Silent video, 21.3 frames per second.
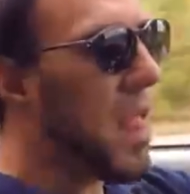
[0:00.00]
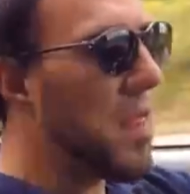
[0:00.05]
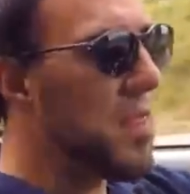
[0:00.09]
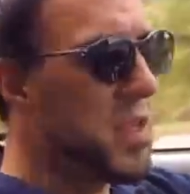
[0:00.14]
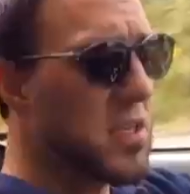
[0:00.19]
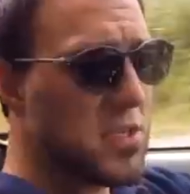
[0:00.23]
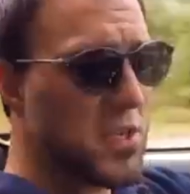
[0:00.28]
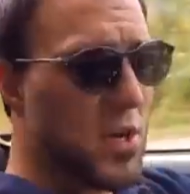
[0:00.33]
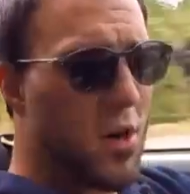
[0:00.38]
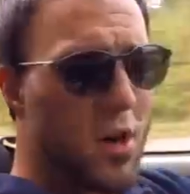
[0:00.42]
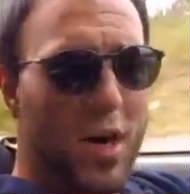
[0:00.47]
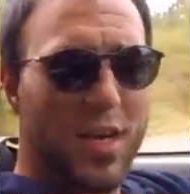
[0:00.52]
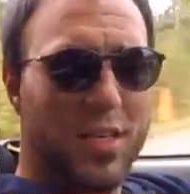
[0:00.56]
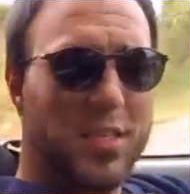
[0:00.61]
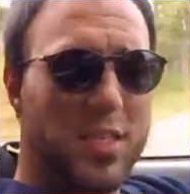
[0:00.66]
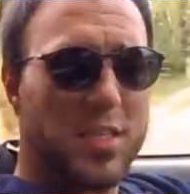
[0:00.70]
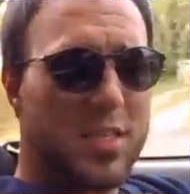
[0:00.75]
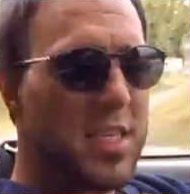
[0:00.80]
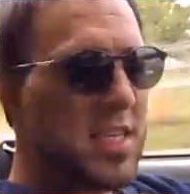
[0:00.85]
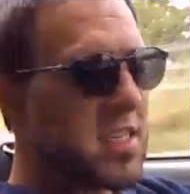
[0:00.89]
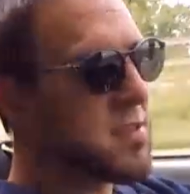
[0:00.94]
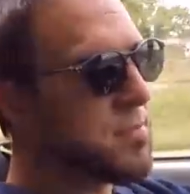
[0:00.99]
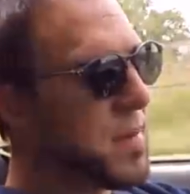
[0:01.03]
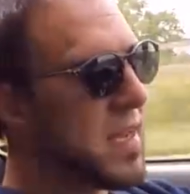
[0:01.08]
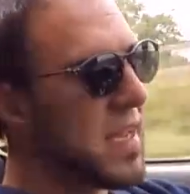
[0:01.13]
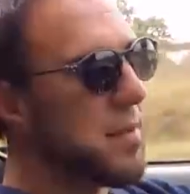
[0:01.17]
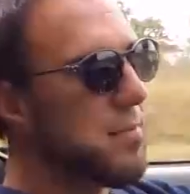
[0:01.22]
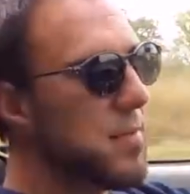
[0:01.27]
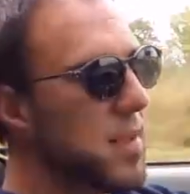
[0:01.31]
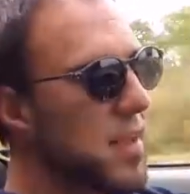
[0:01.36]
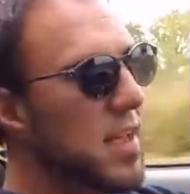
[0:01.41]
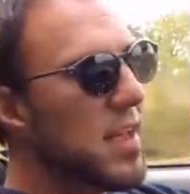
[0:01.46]
This car is a
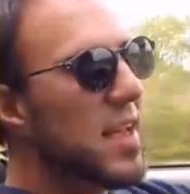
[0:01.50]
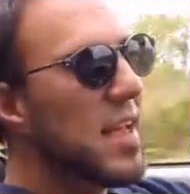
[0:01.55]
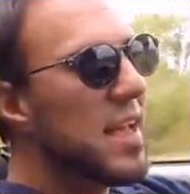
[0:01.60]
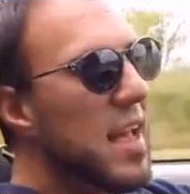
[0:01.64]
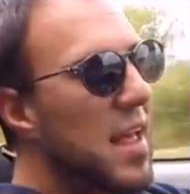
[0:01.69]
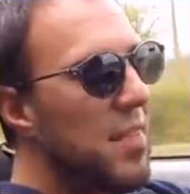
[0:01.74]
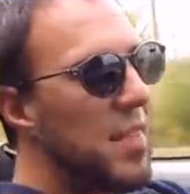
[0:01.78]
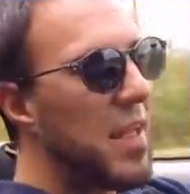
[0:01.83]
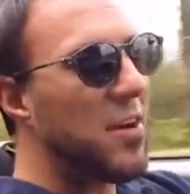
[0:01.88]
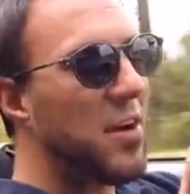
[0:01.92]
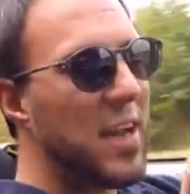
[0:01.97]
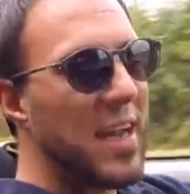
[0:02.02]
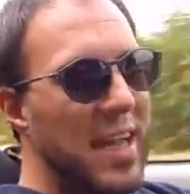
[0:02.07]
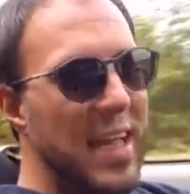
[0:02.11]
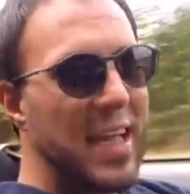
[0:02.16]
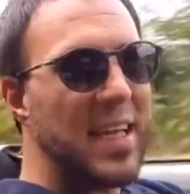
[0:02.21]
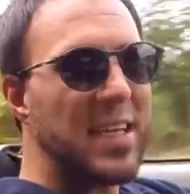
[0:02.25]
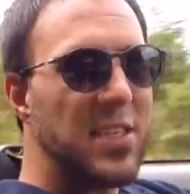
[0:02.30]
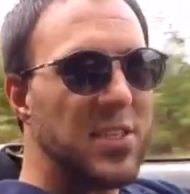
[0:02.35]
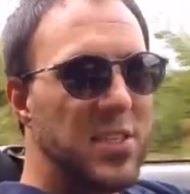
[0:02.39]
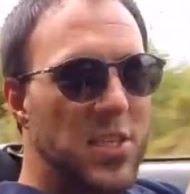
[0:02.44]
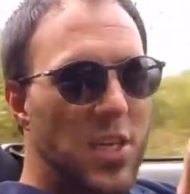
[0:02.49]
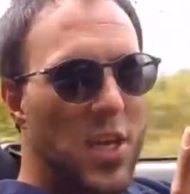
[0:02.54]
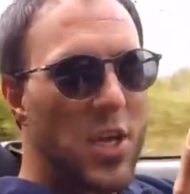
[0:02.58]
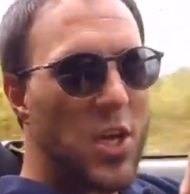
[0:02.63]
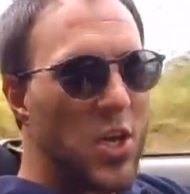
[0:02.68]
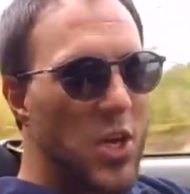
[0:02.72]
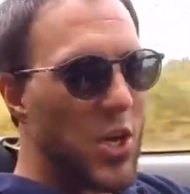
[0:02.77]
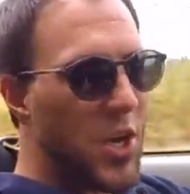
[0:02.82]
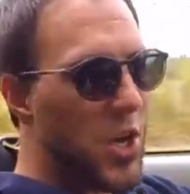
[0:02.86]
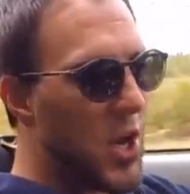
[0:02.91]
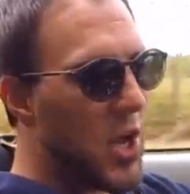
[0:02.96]
6-speed. There is
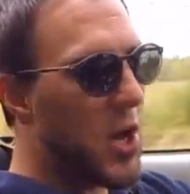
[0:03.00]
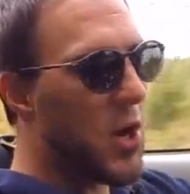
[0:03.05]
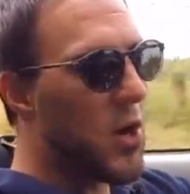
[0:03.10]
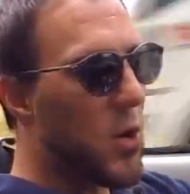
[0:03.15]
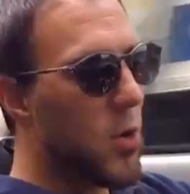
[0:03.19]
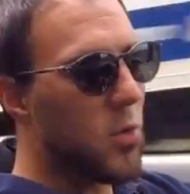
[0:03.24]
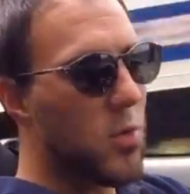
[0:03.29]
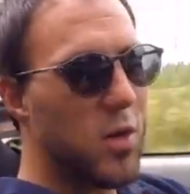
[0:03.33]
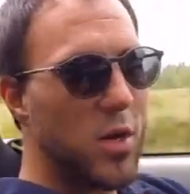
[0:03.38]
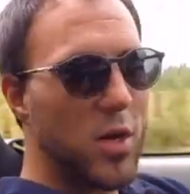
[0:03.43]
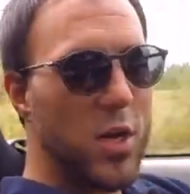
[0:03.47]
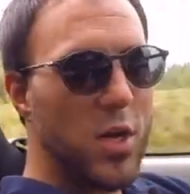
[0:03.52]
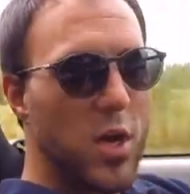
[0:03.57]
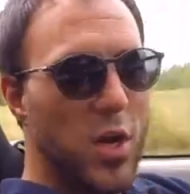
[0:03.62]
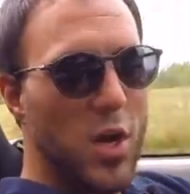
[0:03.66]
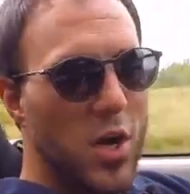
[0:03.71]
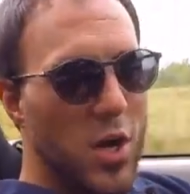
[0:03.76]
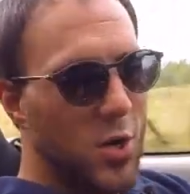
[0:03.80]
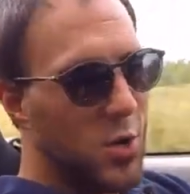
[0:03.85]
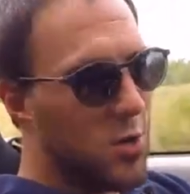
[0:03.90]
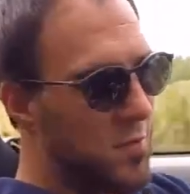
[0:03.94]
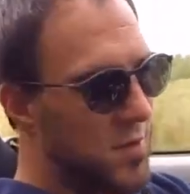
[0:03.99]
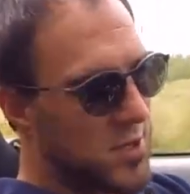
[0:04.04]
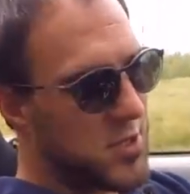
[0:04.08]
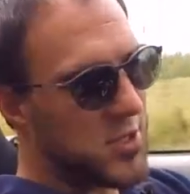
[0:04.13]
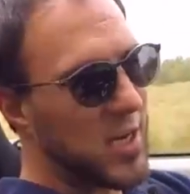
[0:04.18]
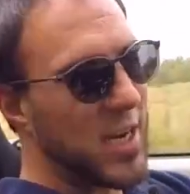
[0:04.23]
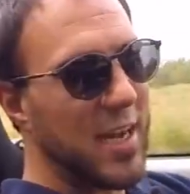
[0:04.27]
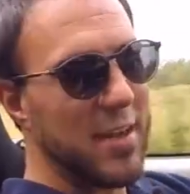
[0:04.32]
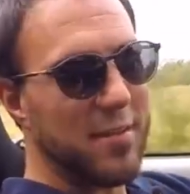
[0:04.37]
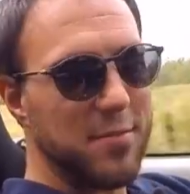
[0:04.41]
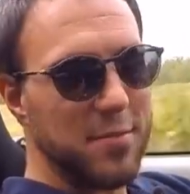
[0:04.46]
no
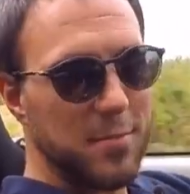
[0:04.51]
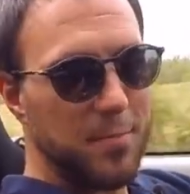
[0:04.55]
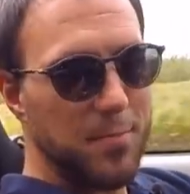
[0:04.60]
overdrive,